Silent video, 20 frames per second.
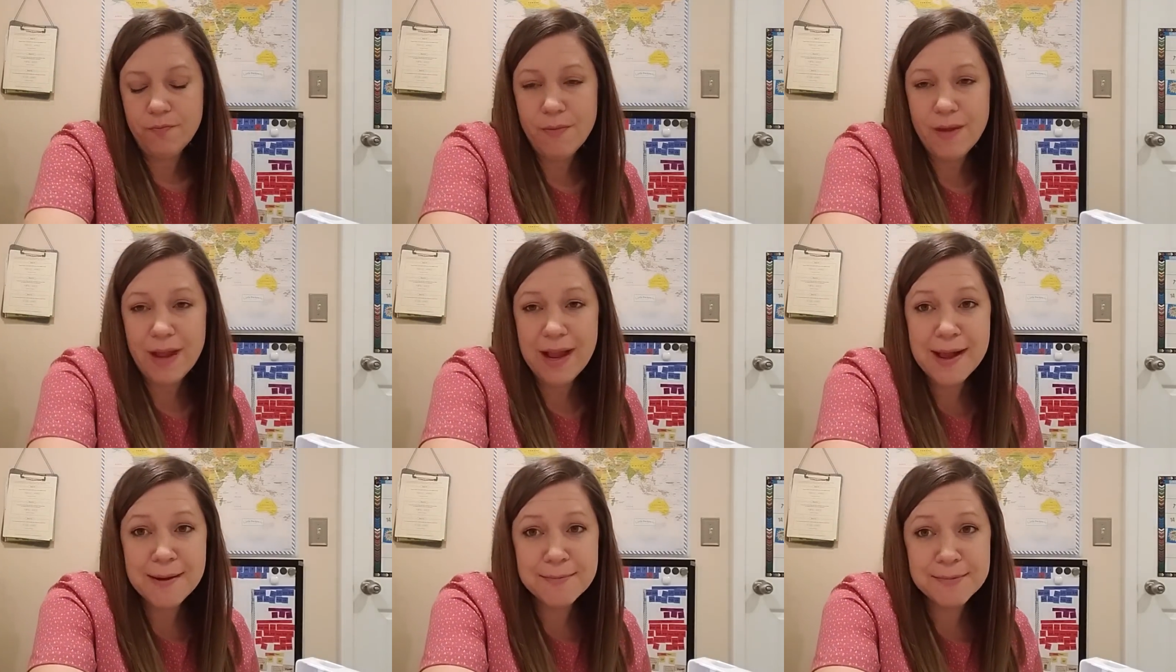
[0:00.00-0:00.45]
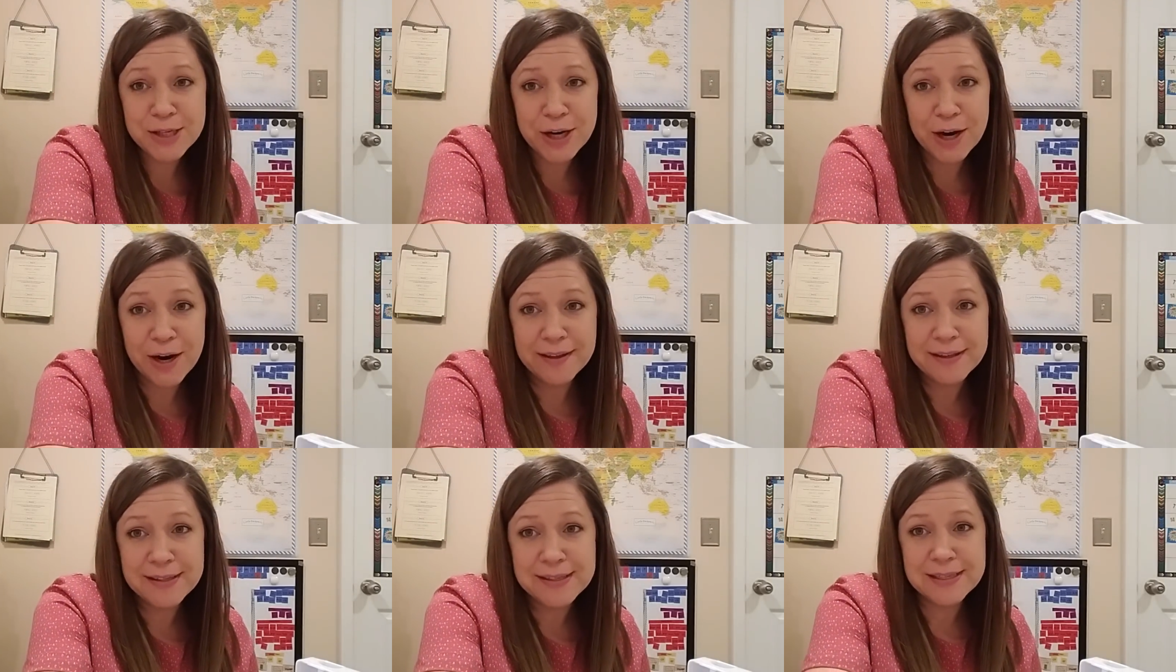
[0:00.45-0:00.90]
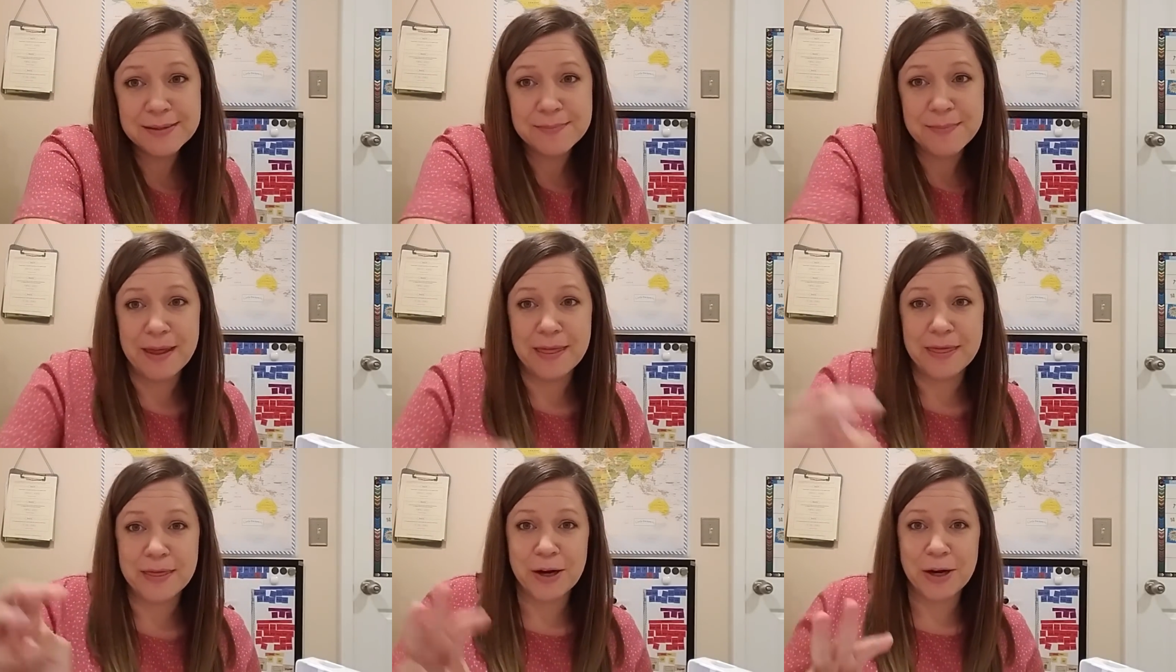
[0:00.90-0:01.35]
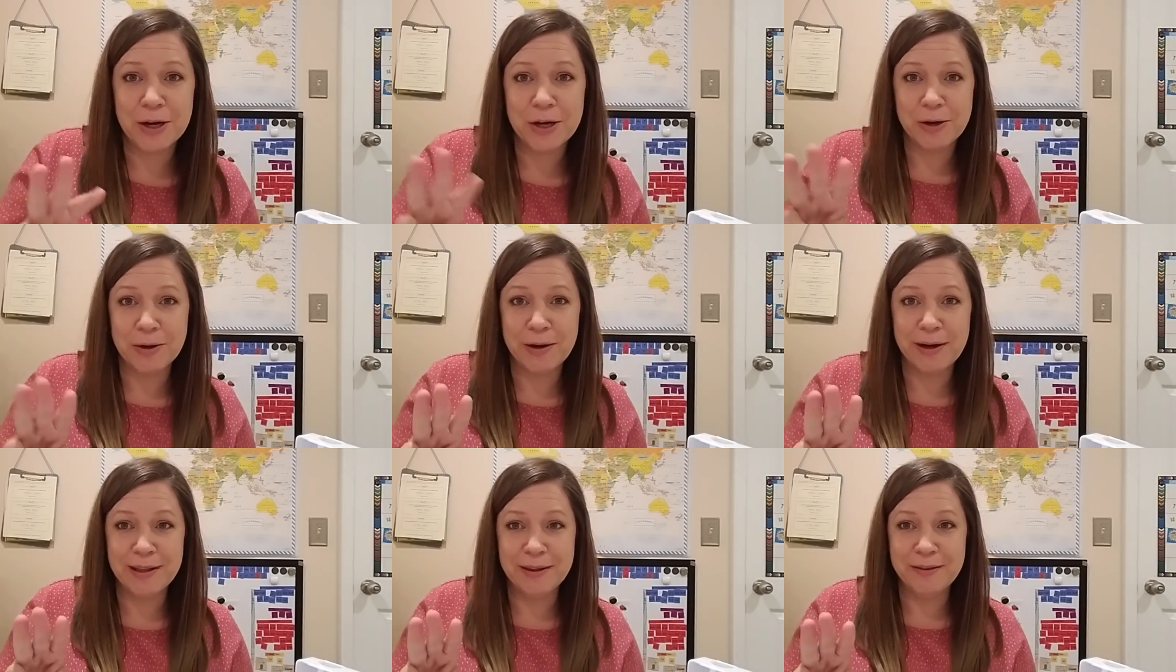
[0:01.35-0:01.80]
I'm sorry, this is my third
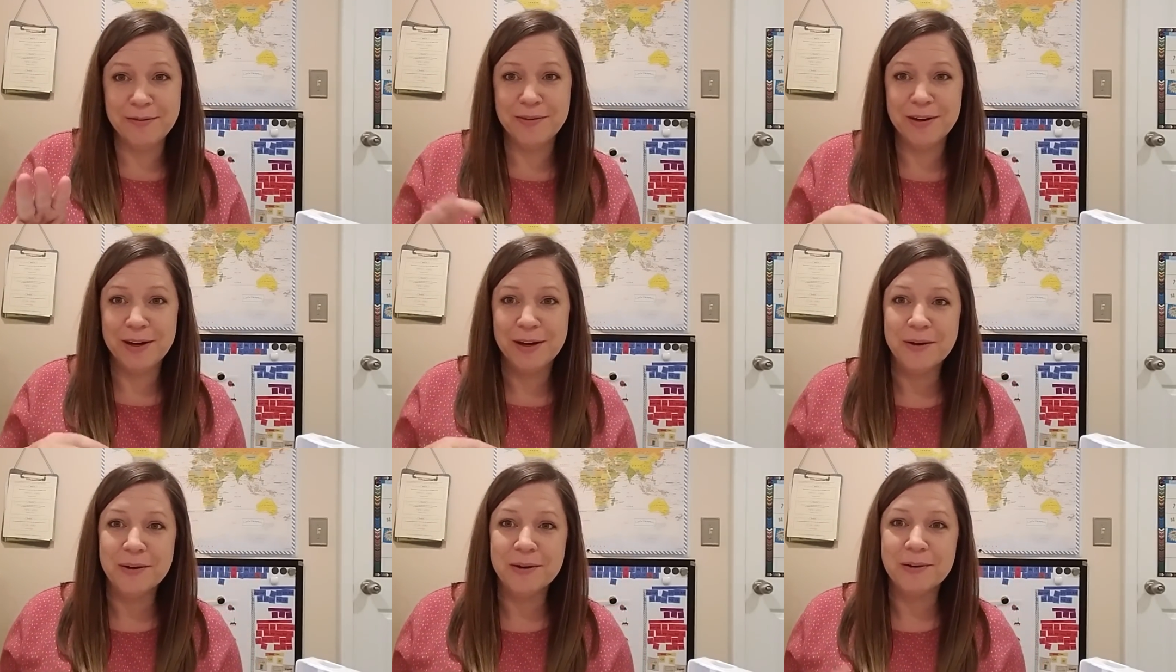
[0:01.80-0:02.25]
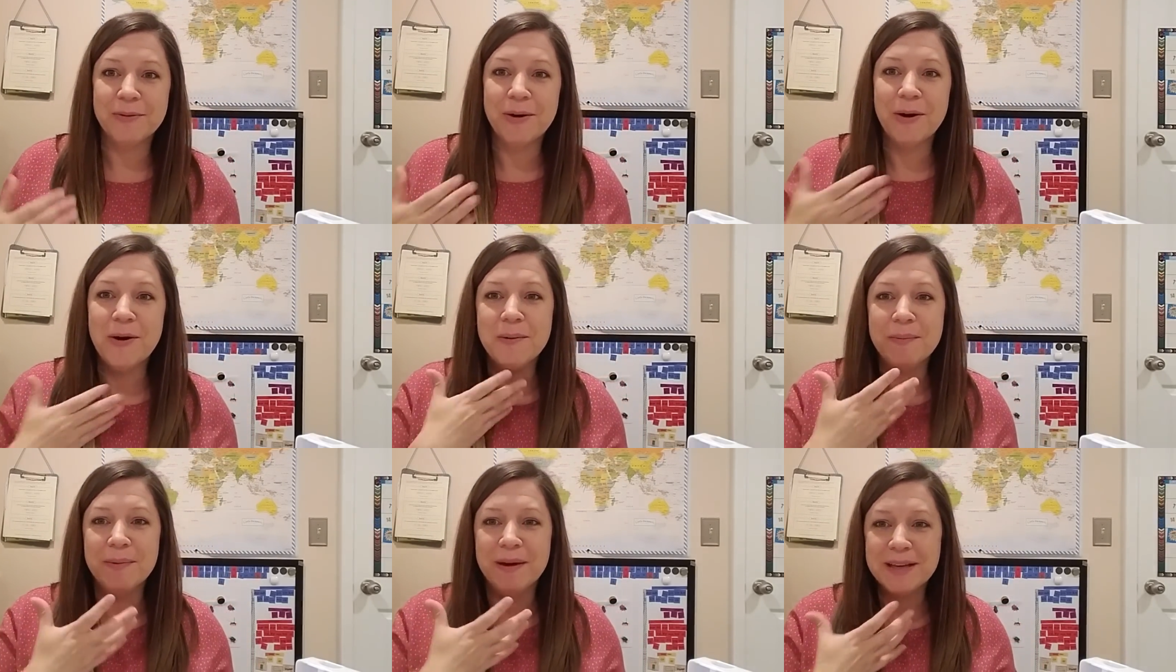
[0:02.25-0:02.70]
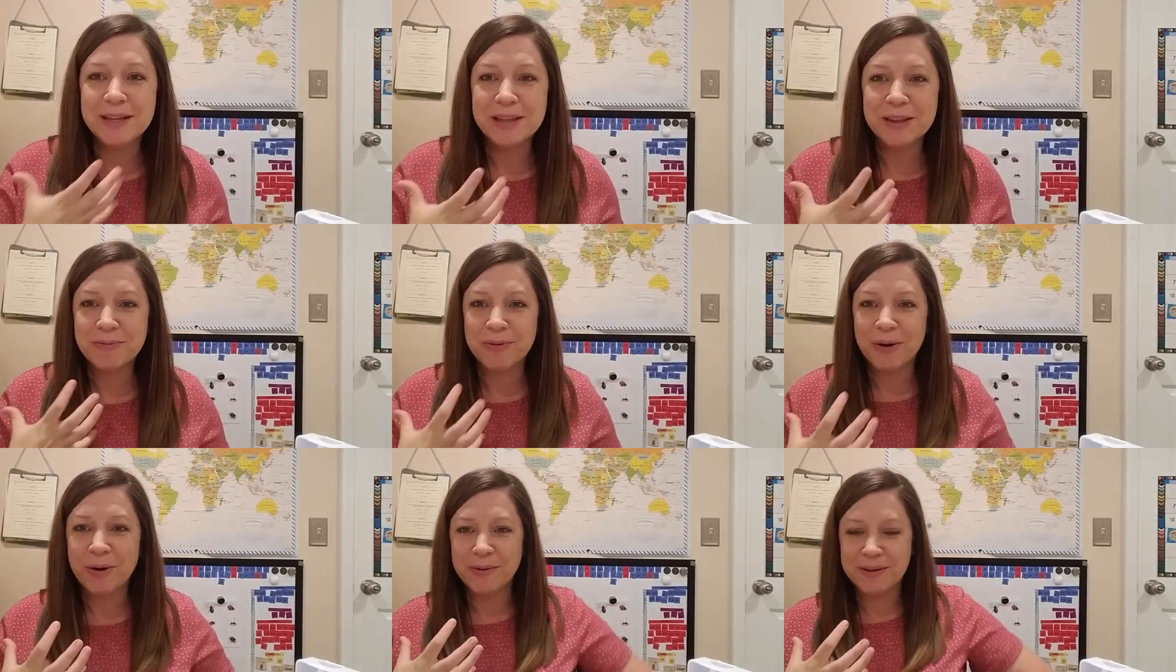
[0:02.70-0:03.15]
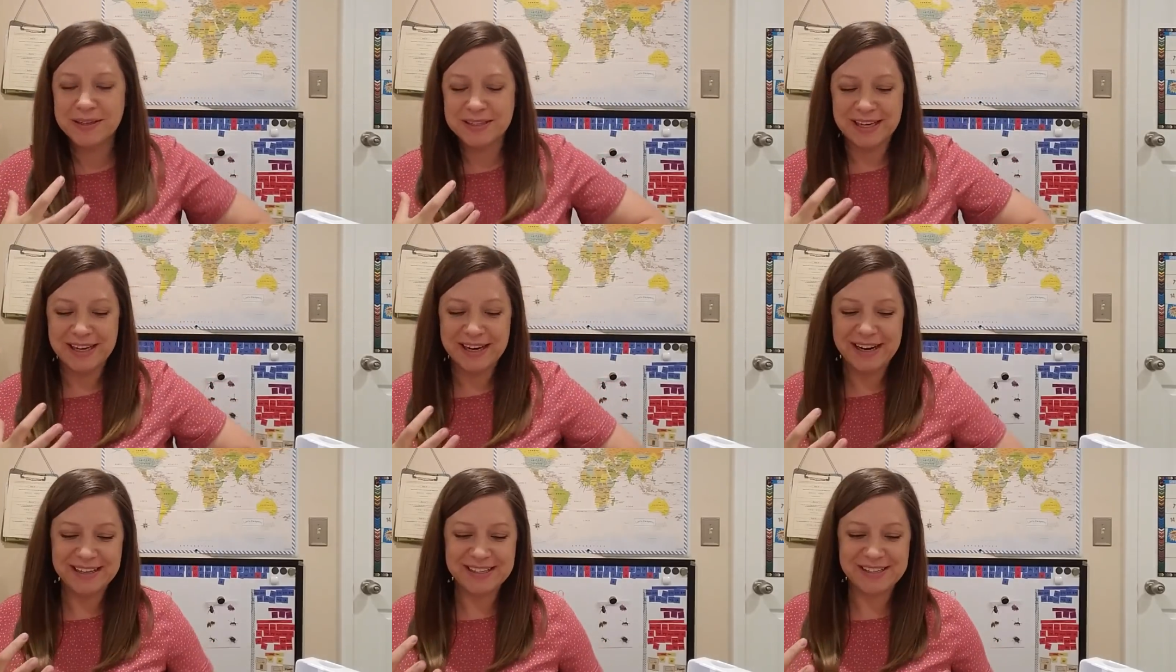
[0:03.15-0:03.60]
curriculum video in a row and my throat is
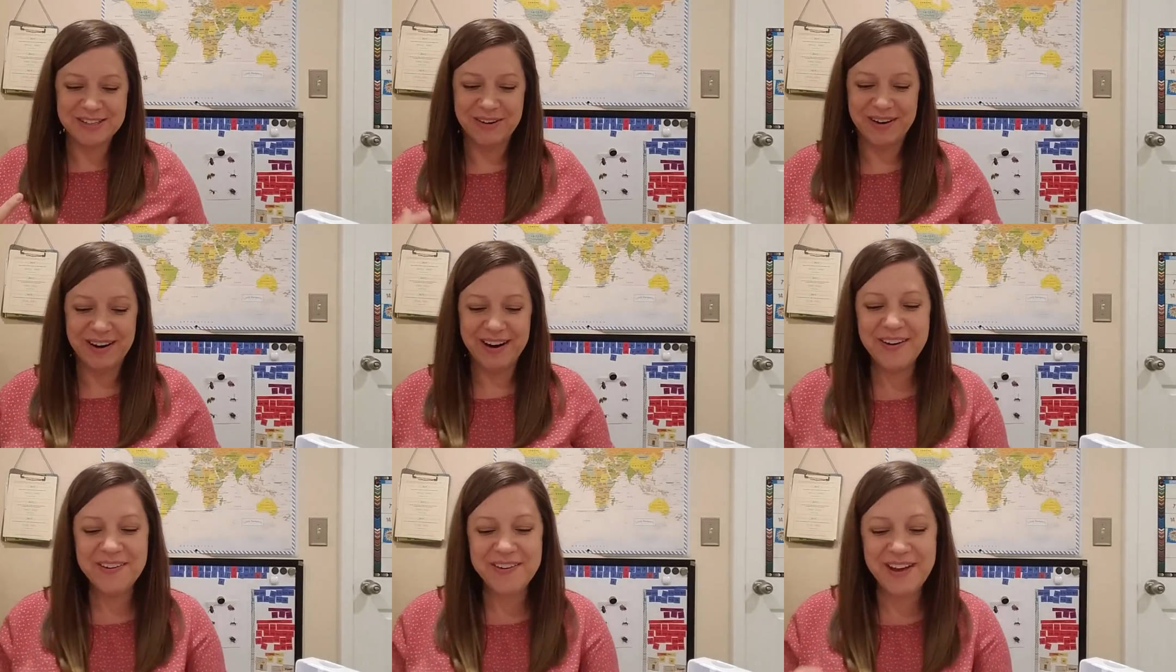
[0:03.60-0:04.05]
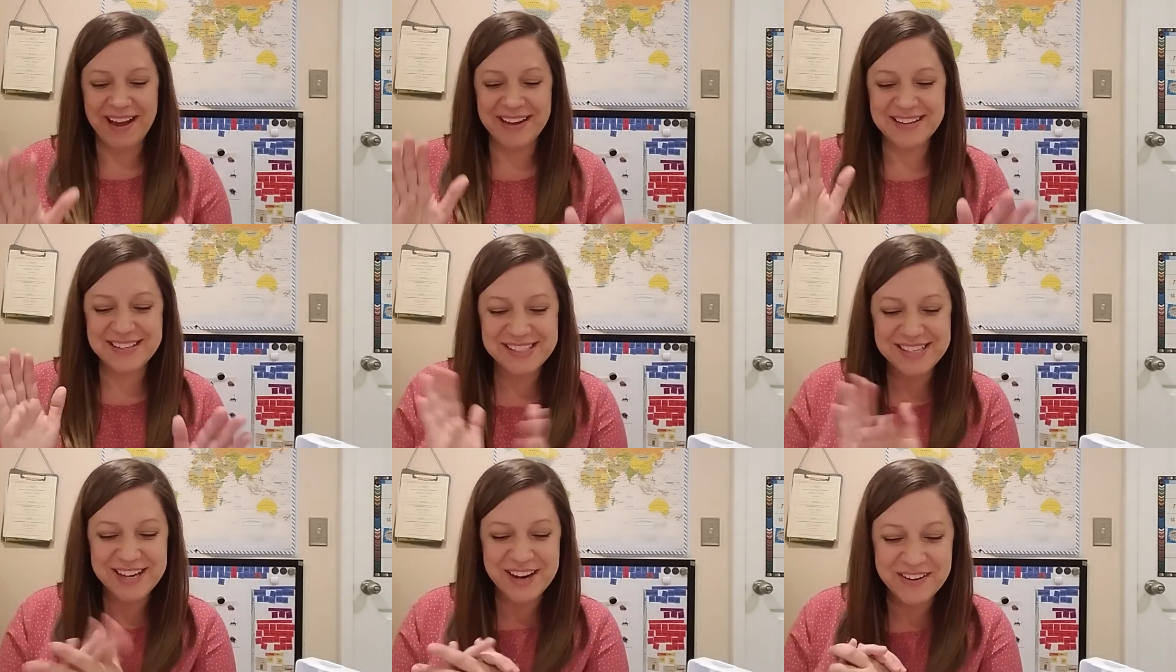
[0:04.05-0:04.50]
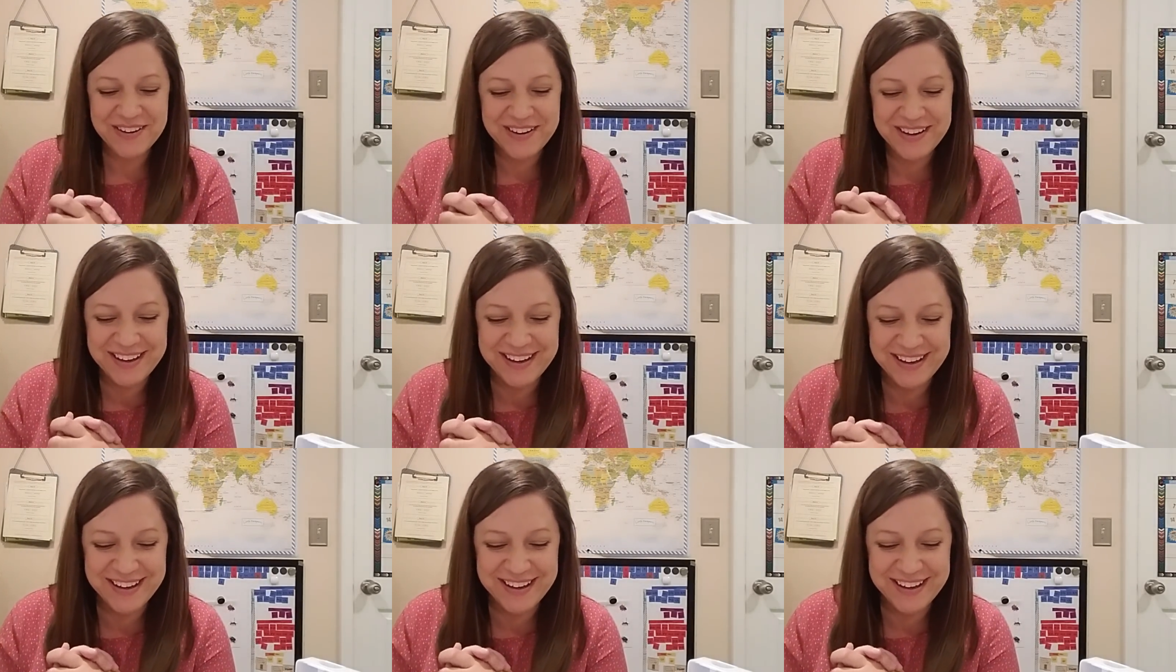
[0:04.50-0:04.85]
getting sore. Okay, so